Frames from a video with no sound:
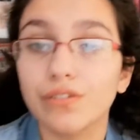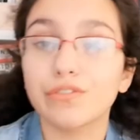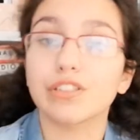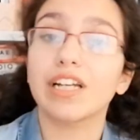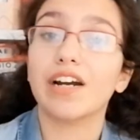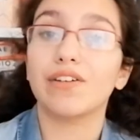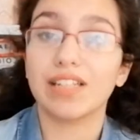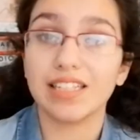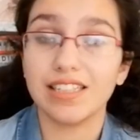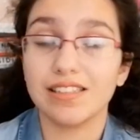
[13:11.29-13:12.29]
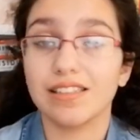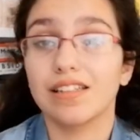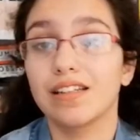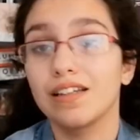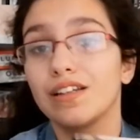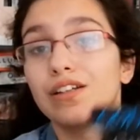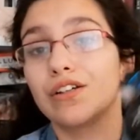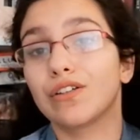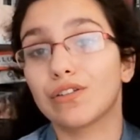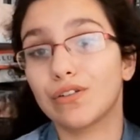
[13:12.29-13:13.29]
for now at least,
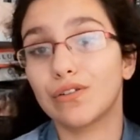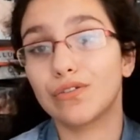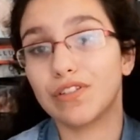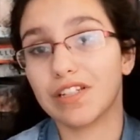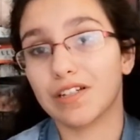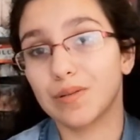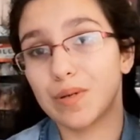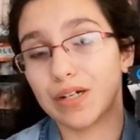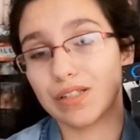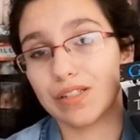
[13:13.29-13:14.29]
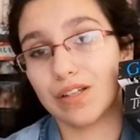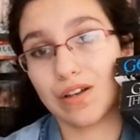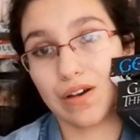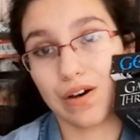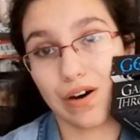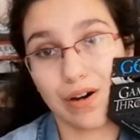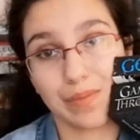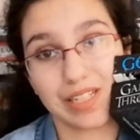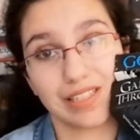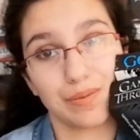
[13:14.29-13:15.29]
two physical books on
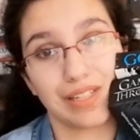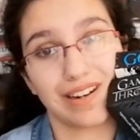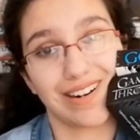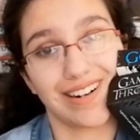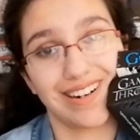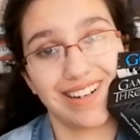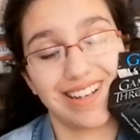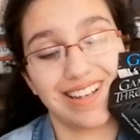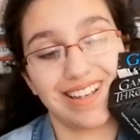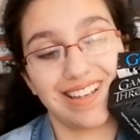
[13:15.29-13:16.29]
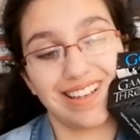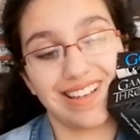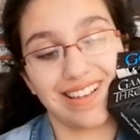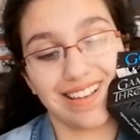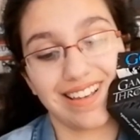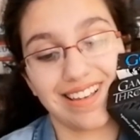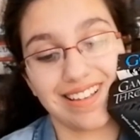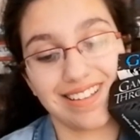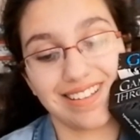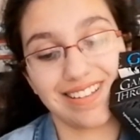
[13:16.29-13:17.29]
my TBR.
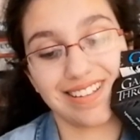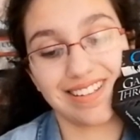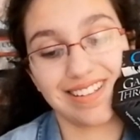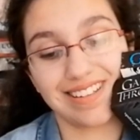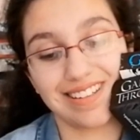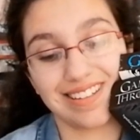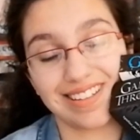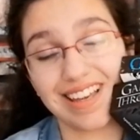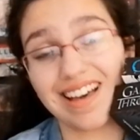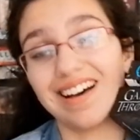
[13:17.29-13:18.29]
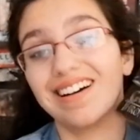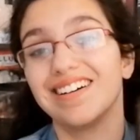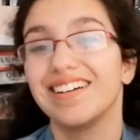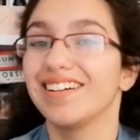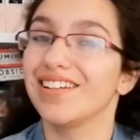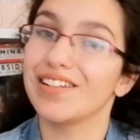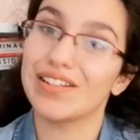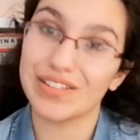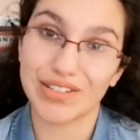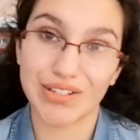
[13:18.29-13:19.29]
And yeah,
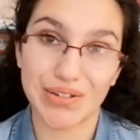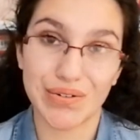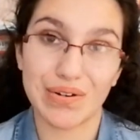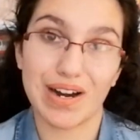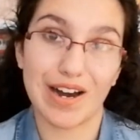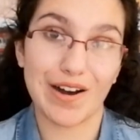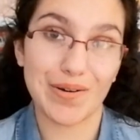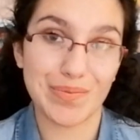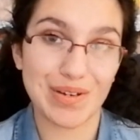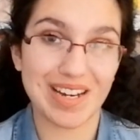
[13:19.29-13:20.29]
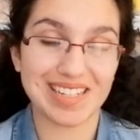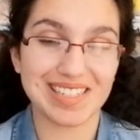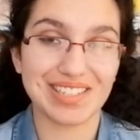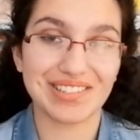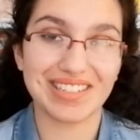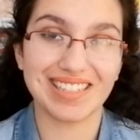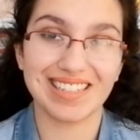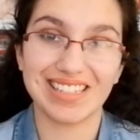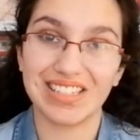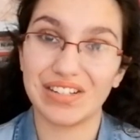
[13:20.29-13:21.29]
so I hope you guys enjoyed
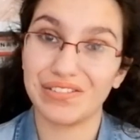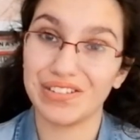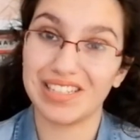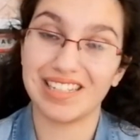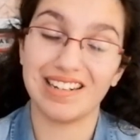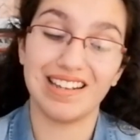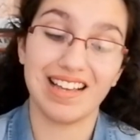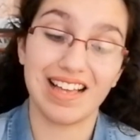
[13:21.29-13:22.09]
it. If you did,